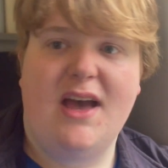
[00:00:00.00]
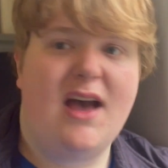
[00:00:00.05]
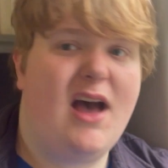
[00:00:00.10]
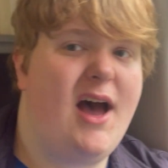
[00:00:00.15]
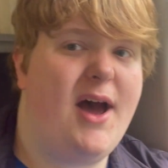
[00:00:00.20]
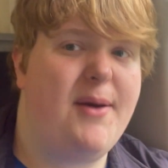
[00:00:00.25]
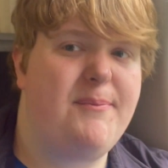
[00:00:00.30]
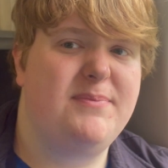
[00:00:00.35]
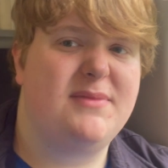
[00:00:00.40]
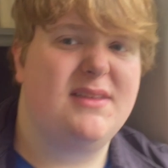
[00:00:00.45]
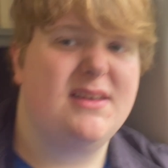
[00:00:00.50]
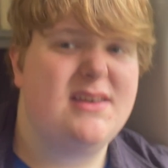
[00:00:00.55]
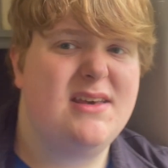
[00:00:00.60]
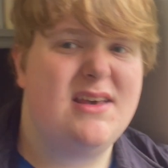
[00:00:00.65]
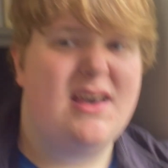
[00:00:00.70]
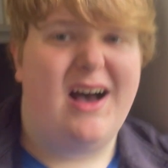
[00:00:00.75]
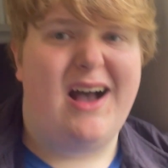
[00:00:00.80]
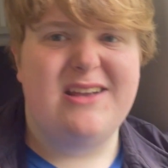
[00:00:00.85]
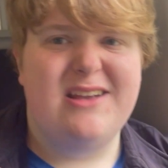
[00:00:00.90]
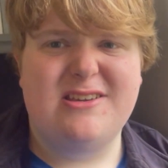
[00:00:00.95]

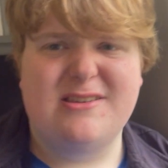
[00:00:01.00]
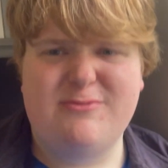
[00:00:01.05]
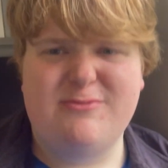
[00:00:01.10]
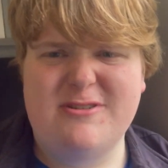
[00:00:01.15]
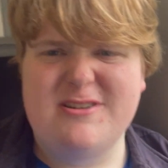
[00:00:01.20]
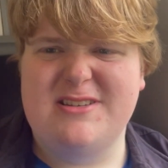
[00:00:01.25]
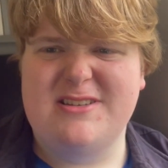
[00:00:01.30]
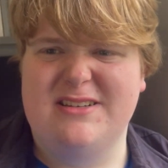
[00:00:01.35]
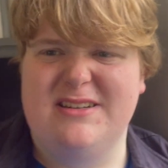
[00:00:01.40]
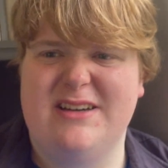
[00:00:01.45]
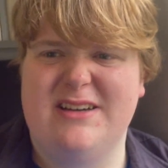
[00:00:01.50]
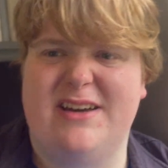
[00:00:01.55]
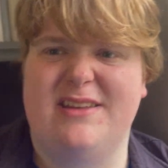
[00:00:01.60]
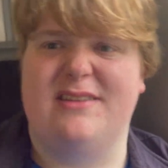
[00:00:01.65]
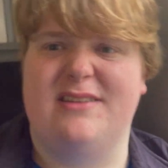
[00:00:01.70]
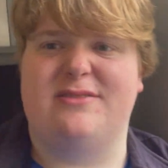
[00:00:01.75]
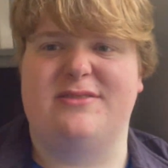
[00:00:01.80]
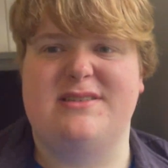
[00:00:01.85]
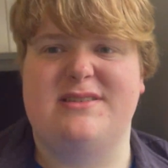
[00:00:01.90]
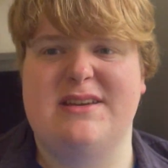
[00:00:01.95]
I just wanted to look at
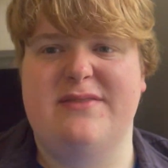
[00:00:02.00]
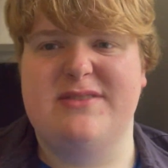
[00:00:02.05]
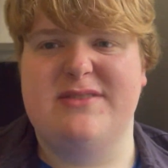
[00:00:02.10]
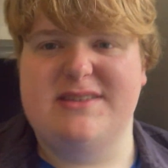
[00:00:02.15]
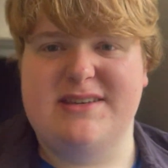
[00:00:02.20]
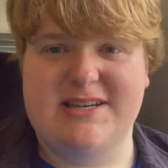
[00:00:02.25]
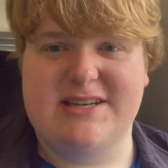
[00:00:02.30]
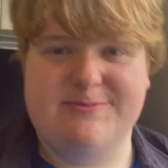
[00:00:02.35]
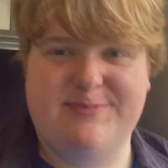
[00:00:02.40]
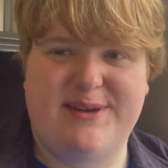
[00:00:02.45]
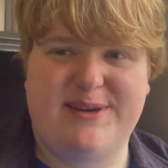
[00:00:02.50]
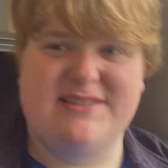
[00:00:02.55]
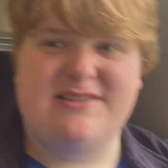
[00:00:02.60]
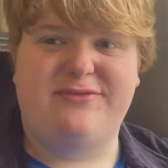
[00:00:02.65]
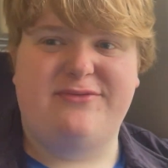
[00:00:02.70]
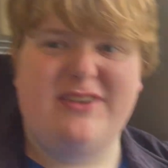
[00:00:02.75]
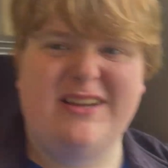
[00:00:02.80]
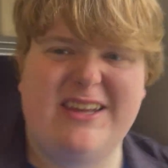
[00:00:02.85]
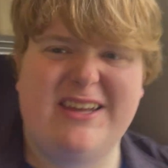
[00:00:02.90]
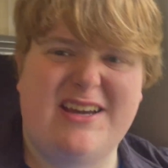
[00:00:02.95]
the 376 because I
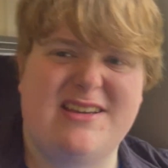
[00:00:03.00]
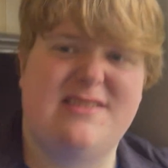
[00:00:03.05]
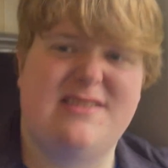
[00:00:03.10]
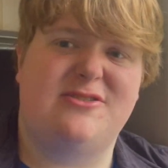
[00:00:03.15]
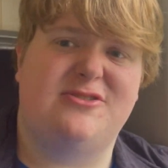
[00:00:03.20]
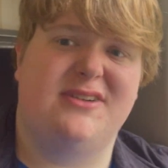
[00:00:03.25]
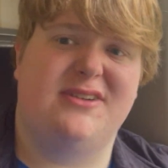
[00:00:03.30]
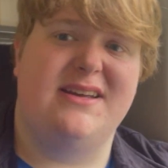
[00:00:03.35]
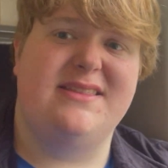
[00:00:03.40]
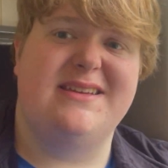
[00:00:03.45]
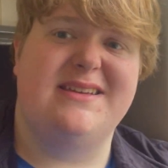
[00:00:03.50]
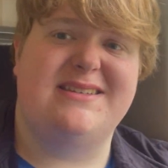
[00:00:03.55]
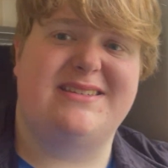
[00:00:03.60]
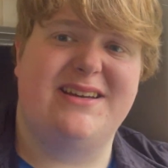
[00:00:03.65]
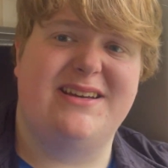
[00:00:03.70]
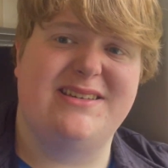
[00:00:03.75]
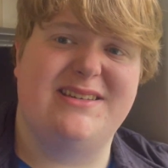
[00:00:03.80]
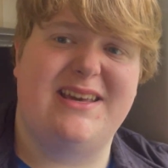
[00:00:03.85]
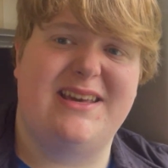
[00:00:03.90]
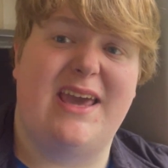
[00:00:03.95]
feel like it's a train that
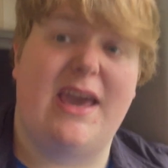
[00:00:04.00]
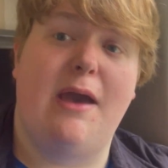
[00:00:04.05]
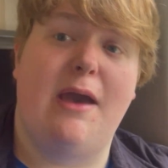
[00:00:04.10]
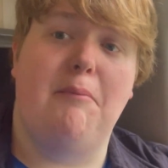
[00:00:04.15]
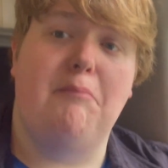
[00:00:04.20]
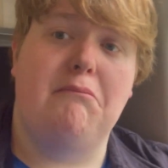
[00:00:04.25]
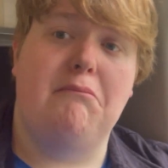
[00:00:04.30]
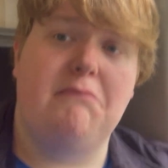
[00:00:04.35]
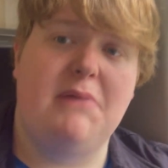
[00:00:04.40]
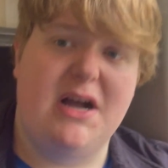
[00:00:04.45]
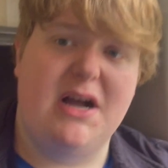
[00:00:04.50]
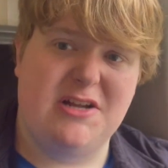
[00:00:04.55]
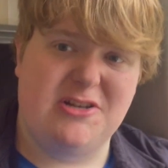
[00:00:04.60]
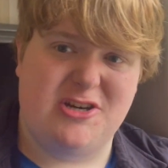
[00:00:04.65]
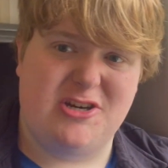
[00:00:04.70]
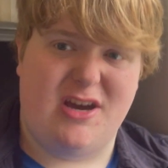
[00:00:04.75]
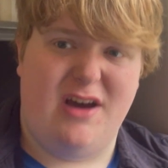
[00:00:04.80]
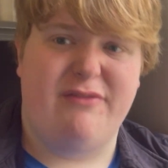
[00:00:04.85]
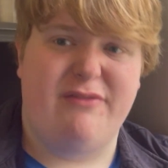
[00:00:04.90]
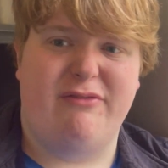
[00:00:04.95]
doesn't get much
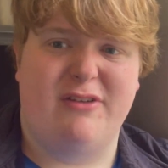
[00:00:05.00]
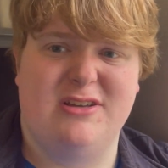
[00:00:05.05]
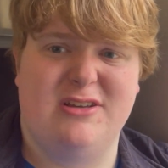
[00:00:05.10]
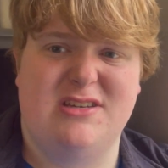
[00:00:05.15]
coverage.